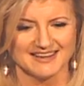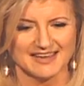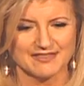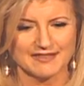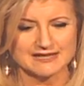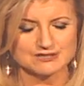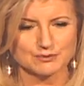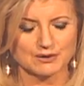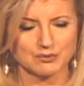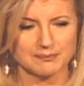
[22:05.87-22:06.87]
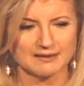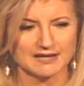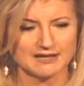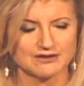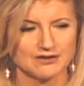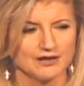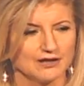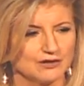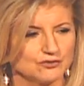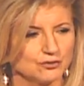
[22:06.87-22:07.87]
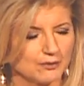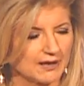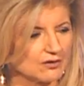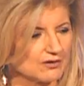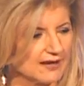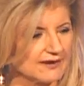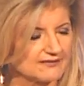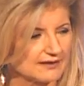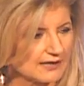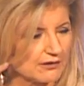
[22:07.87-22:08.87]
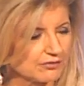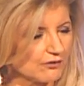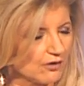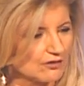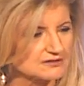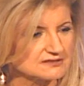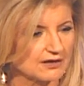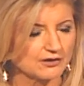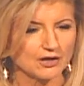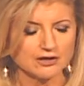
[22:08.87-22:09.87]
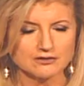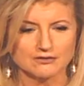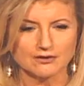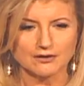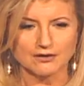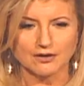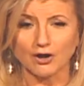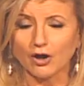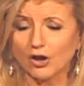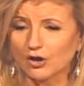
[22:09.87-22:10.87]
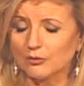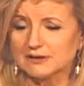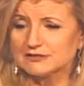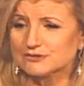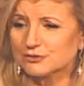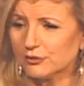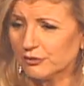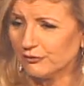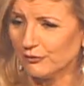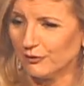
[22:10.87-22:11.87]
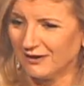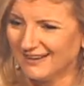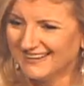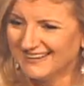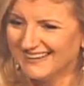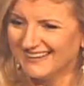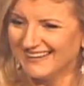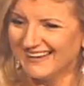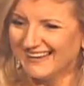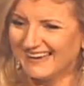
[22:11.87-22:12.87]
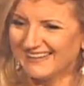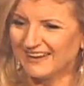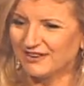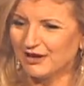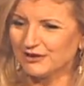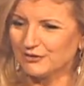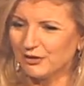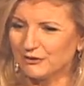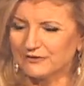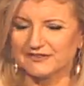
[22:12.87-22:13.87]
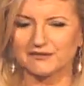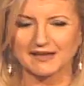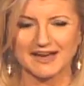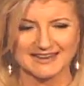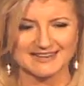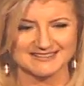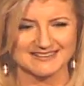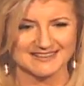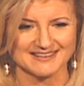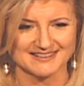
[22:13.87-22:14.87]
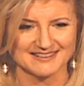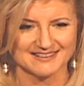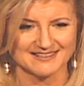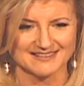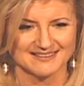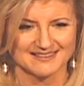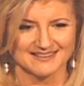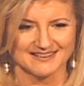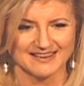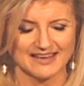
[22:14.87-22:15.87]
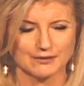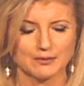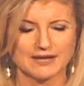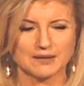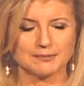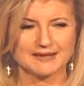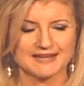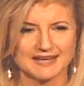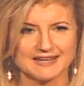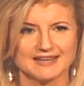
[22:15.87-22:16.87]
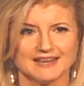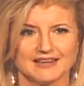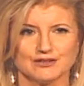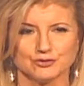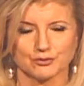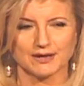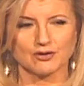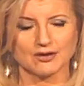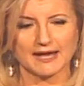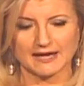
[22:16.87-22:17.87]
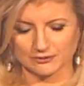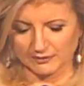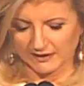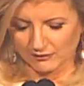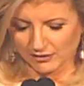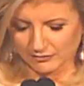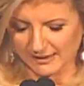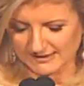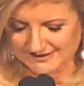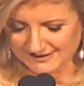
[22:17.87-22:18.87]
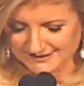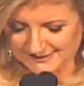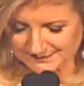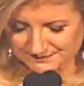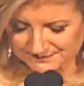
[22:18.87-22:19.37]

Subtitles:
And that's when we begin to recognize that our thoughts are not always truthful, and they're not always the reality. And we can begin to reconnect with our own essence.